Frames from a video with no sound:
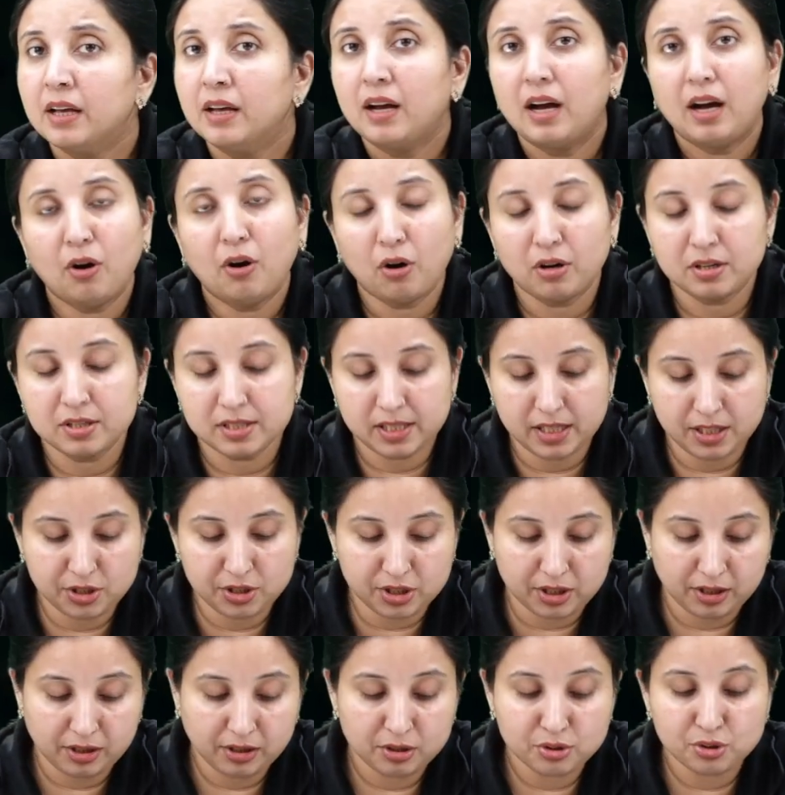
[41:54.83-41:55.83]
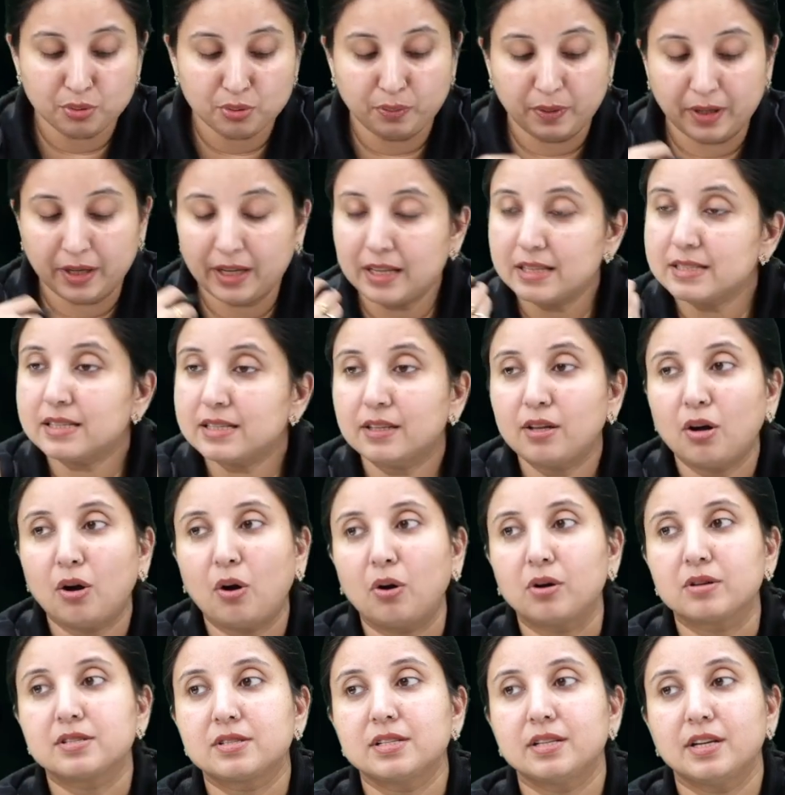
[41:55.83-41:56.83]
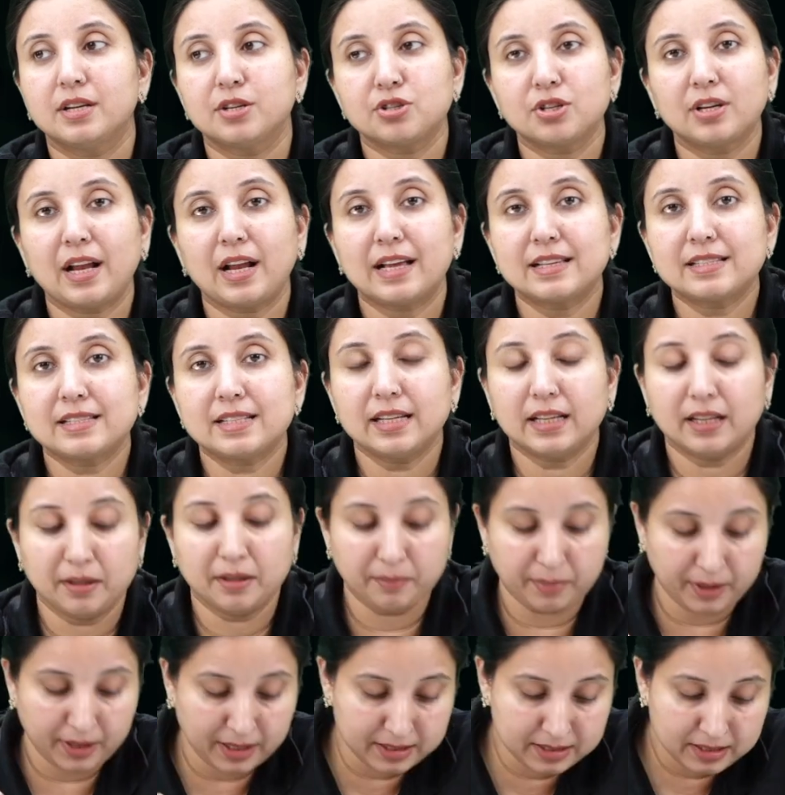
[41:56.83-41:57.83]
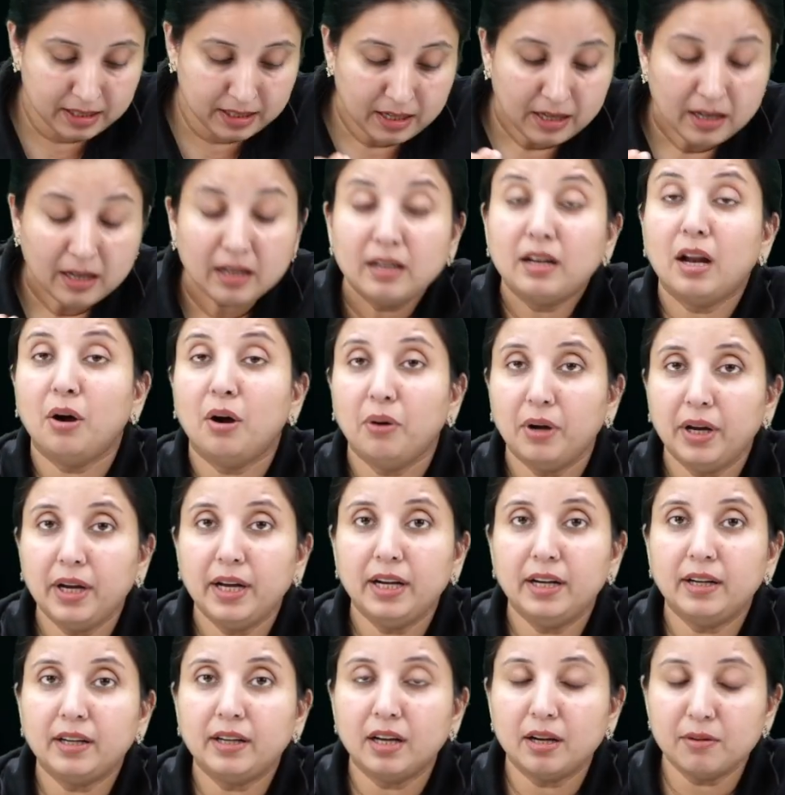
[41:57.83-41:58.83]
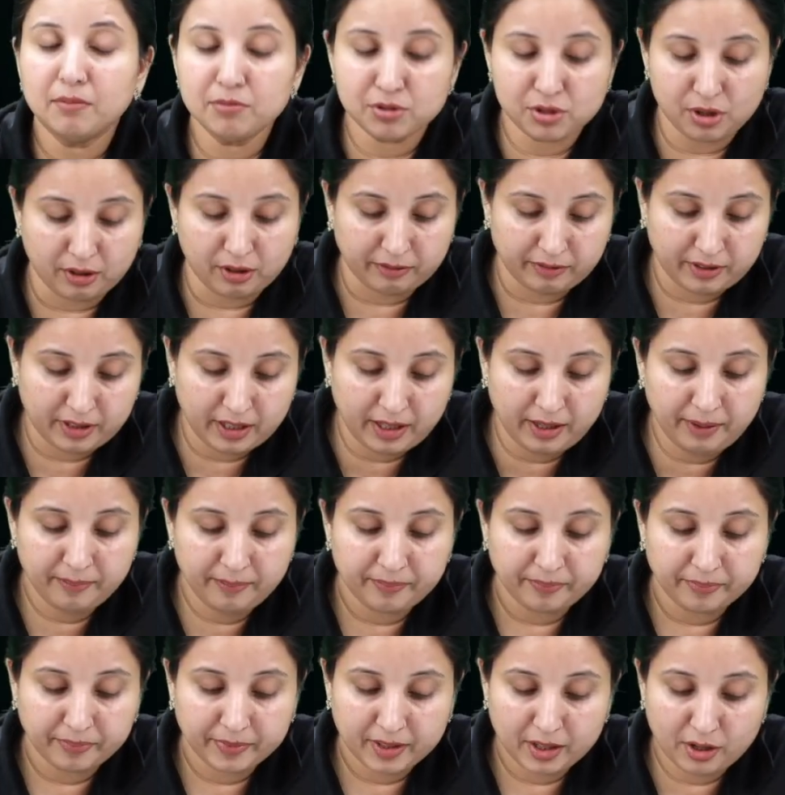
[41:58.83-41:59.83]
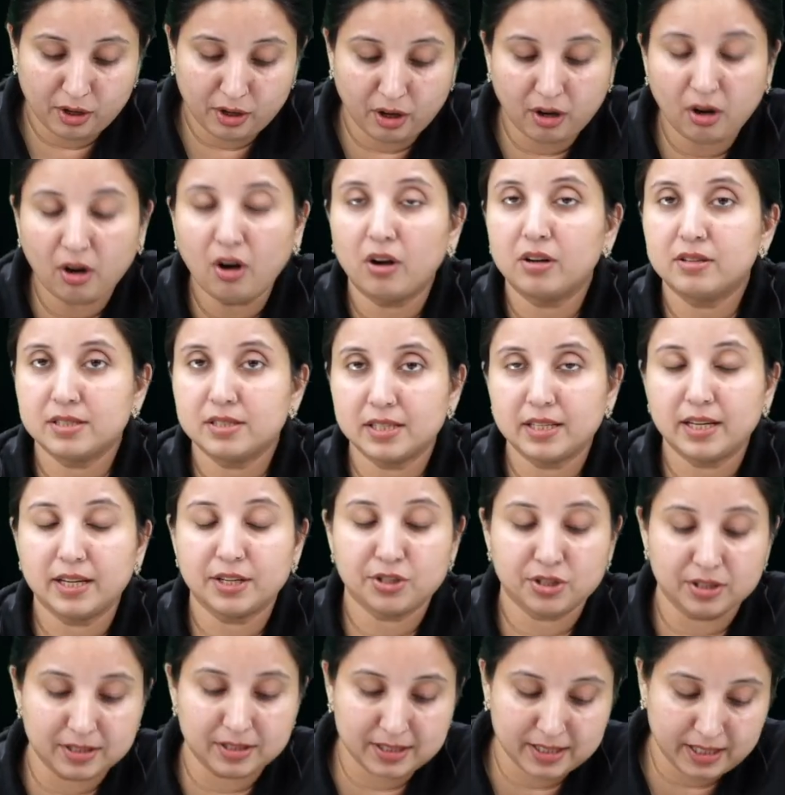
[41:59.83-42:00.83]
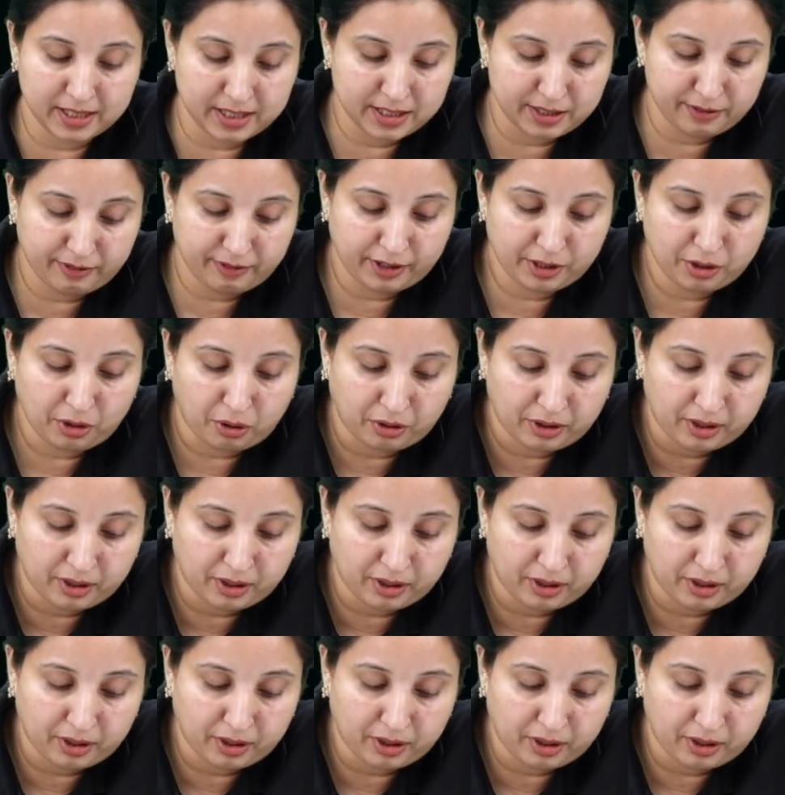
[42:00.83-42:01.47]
oxygen. So we can say the oxidation has taken place. Now in terms of the your oxidation state, if I talk